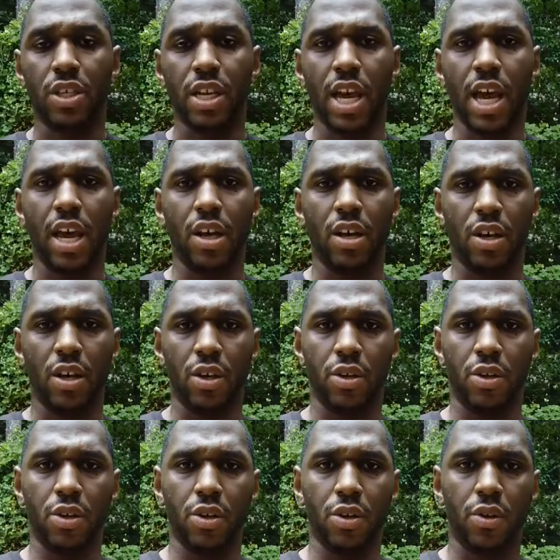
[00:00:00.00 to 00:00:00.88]
and not
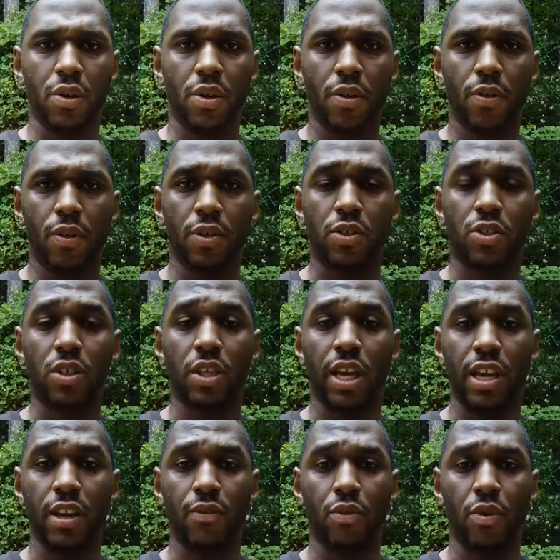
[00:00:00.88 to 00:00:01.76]
under the
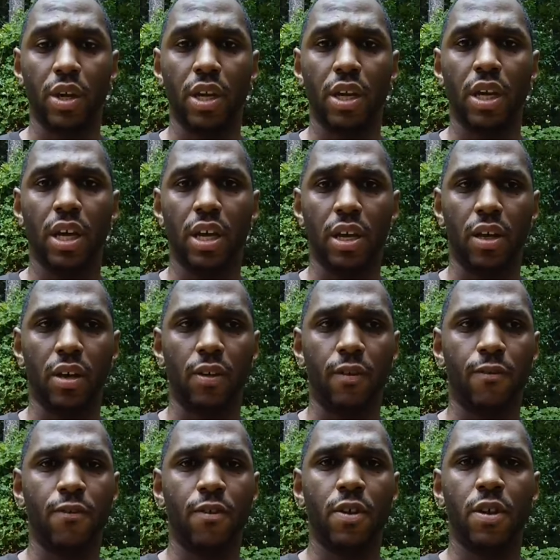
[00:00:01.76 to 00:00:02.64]
slavery
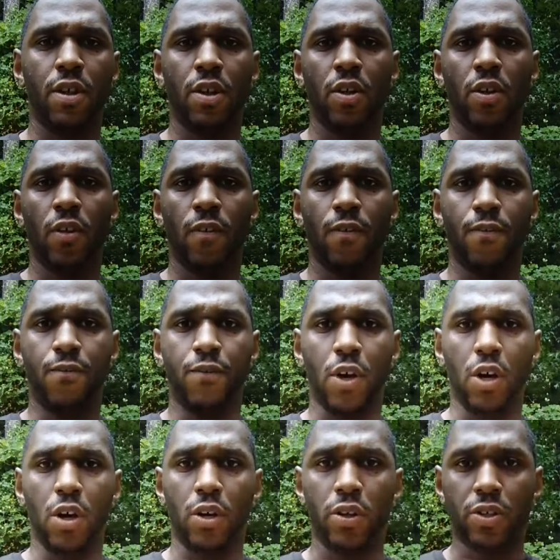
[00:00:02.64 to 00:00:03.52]
of
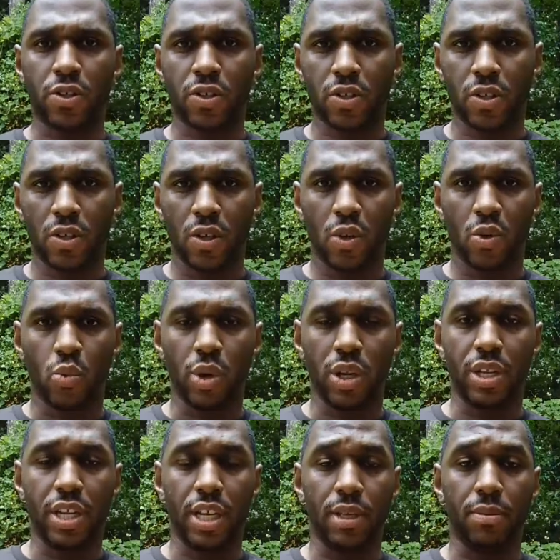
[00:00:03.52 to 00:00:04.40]
false
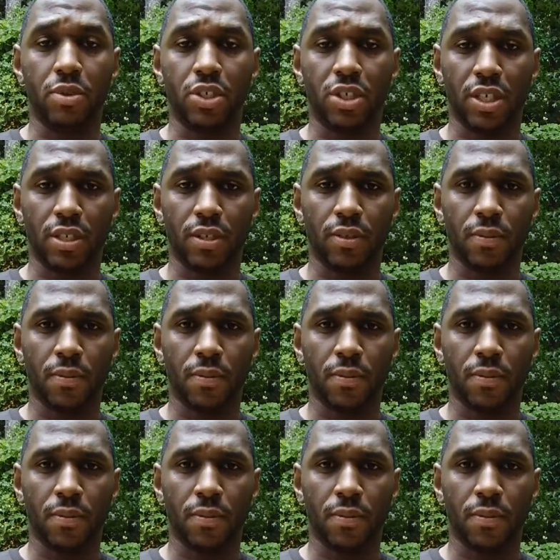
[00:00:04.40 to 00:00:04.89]
redemption.